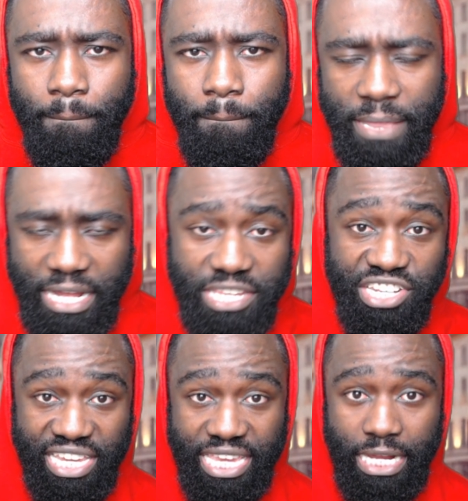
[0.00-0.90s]
Now,
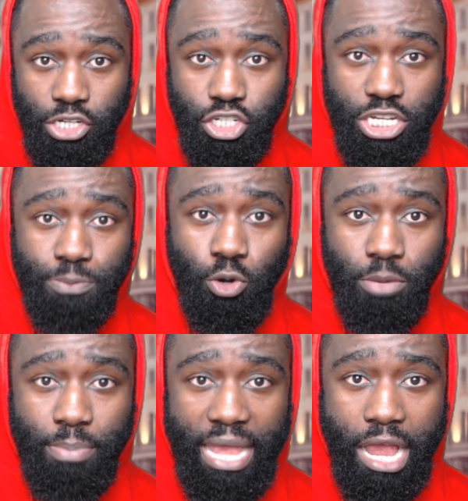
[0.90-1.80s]
listen, I get it. She spoke
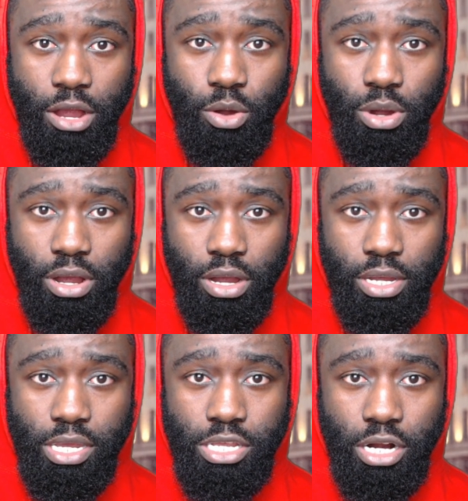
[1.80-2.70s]
about how
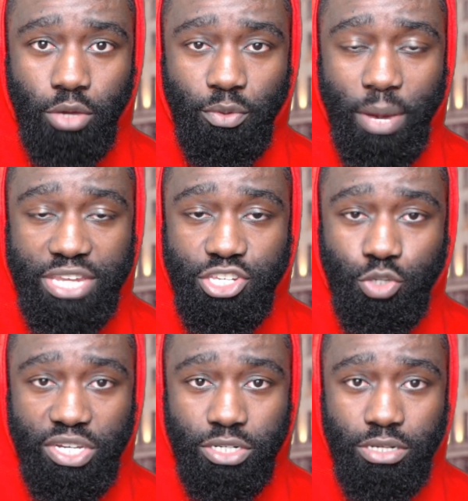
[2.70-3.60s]
you know the weight
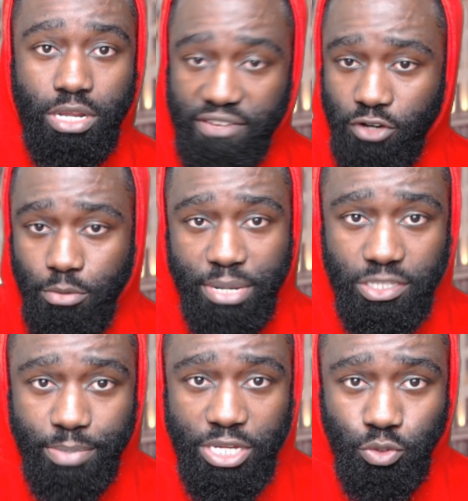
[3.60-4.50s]
situation. Even though Beast
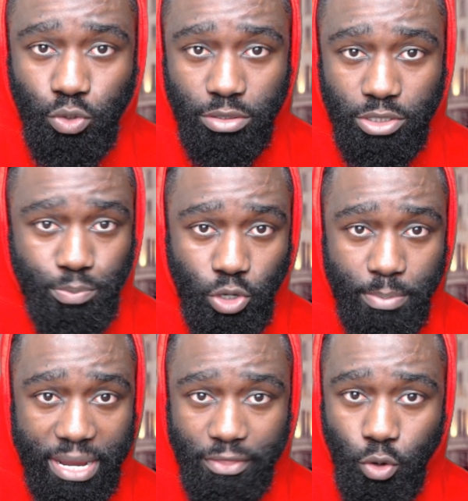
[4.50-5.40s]
the Beast talked spoke
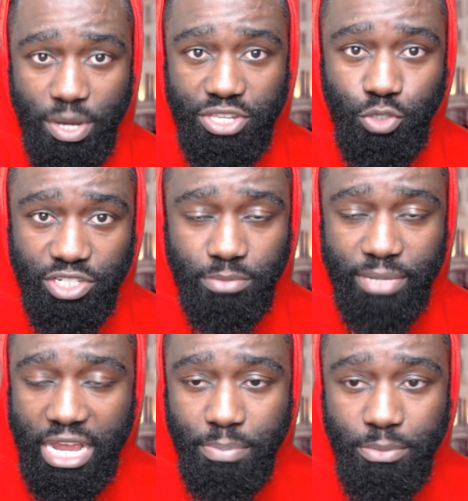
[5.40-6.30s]
about the whole weight situation
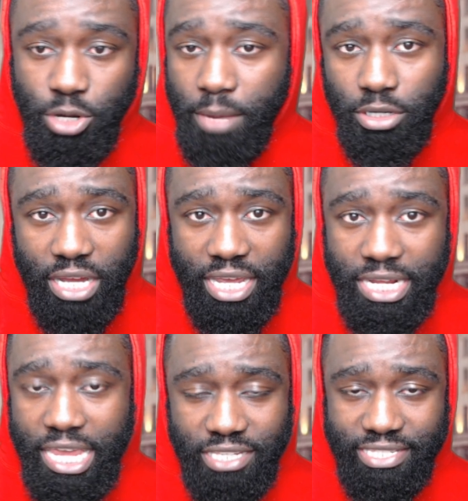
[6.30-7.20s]
about how people come online
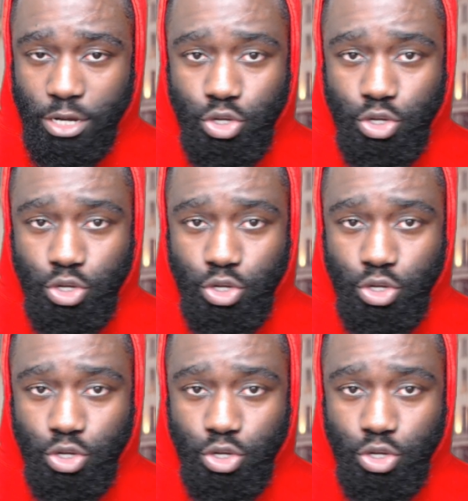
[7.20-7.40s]
and say, "Oh, you